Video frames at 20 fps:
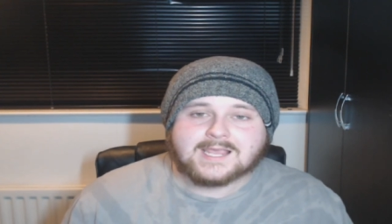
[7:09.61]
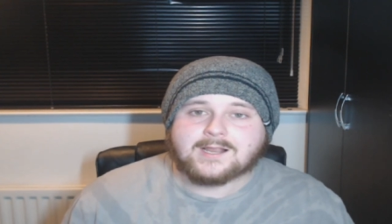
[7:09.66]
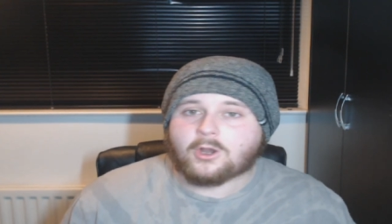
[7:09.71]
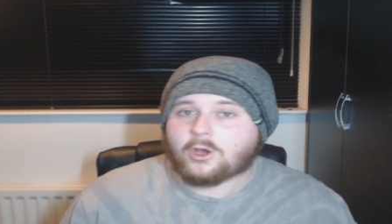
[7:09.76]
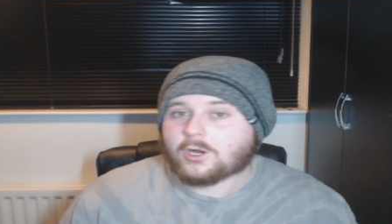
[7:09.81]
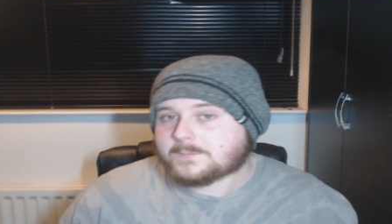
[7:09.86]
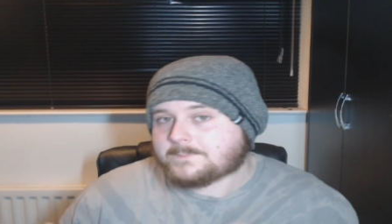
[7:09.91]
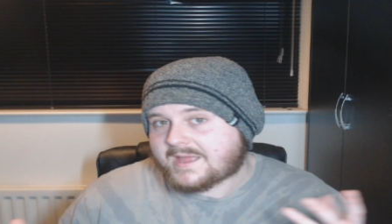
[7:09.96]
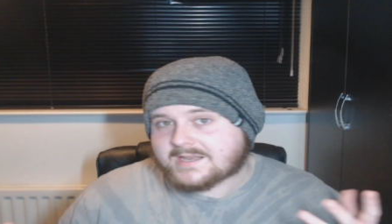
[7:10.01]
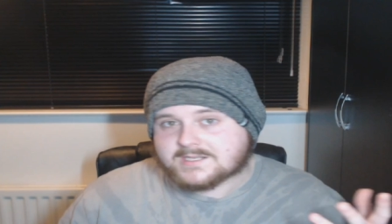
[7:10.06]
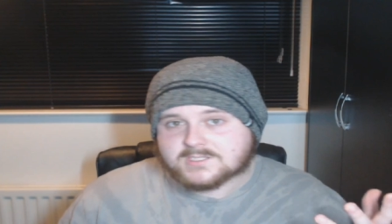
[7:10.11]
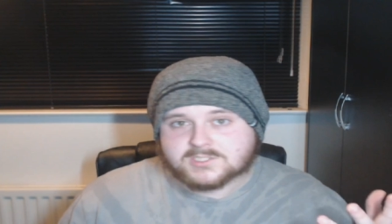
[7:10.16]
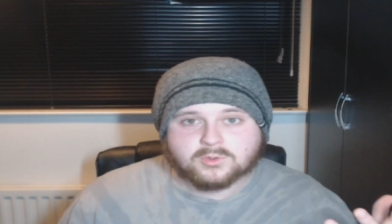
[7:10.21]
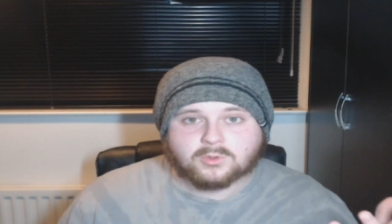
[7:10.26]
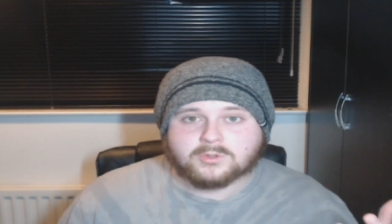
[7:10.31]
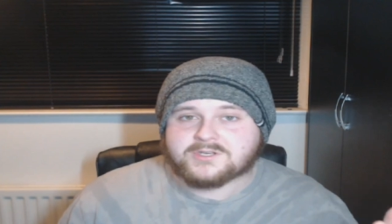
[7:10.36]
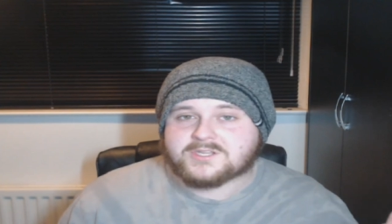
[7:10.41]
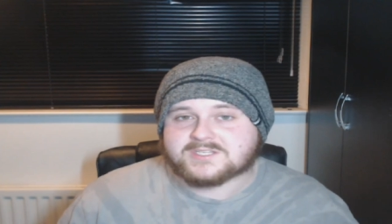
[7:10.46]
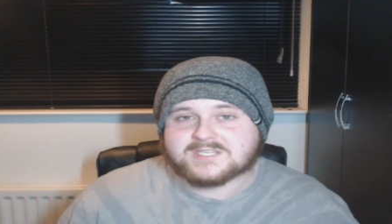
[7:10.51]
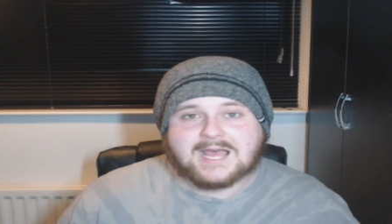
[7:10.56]
look, Ben
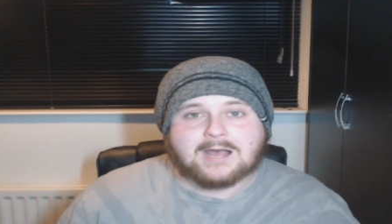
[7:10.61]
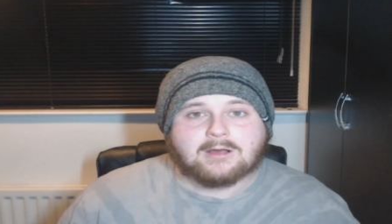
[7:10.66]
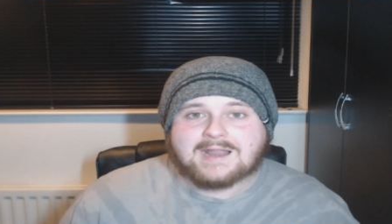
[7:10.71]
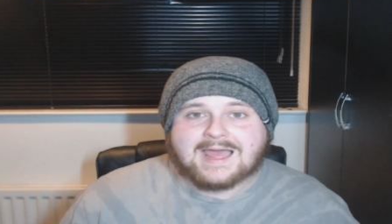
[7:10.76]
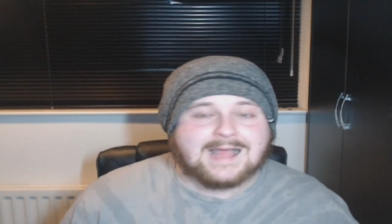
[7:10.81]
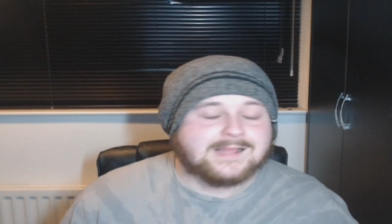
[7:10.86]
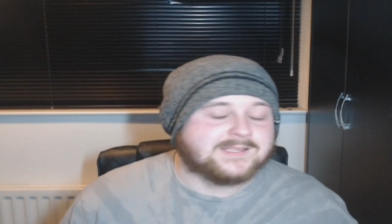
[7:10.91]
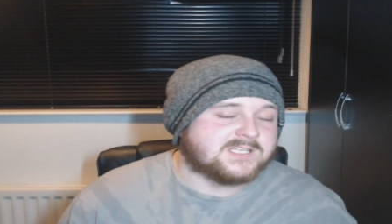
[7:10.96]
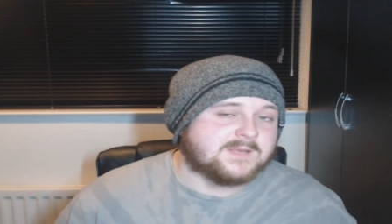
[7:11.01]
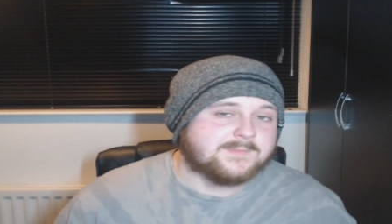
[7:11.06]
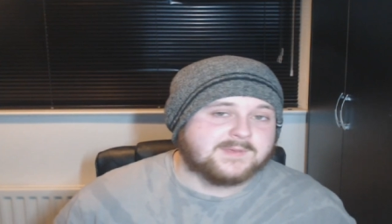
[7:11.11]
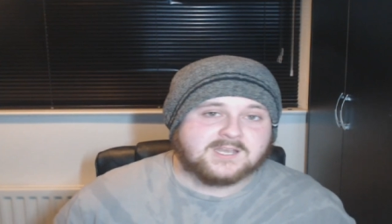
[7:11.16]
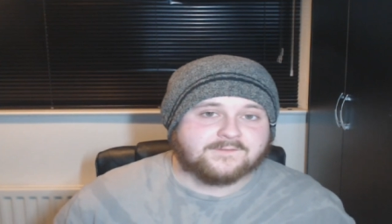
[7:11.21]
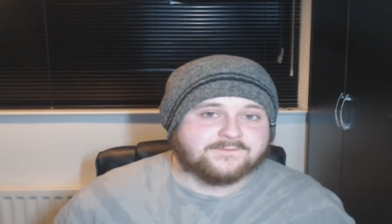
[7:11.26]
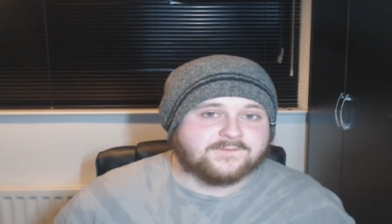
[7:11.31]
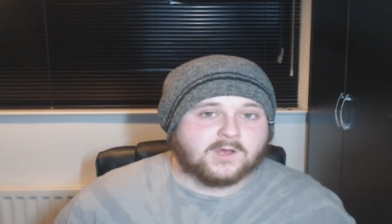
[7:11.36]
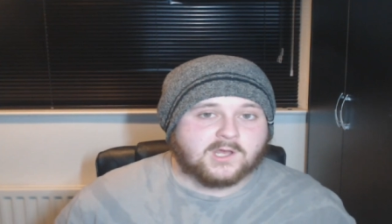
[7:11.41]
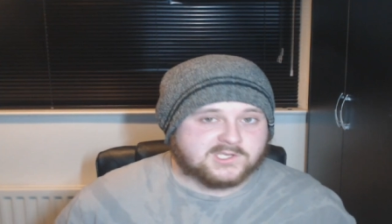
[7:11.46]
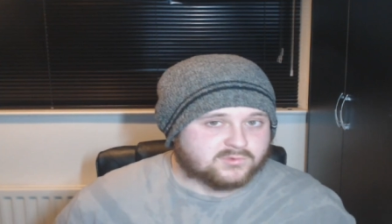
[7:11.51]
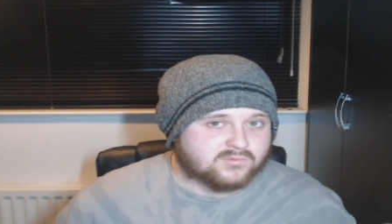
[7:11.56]
Saunders outlanded him in the
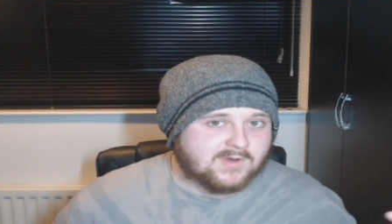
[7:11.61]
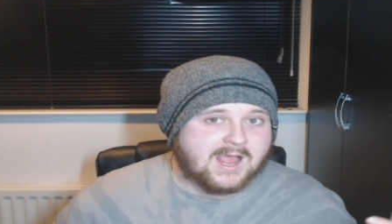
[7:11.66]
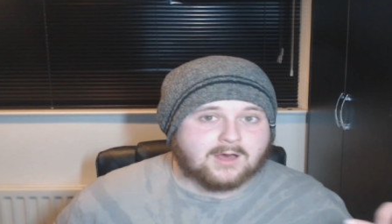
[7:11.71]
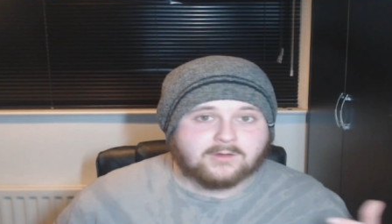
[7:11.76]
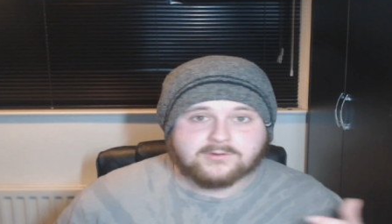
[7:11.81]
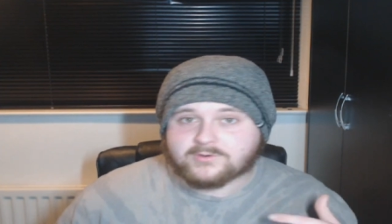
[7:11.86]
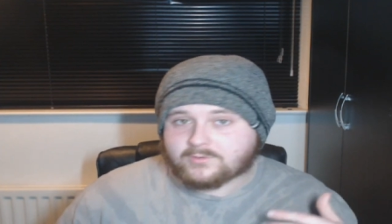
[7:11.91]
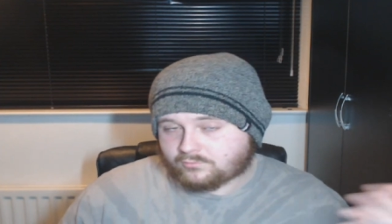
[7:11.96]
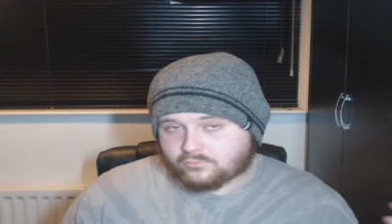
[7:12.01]
first round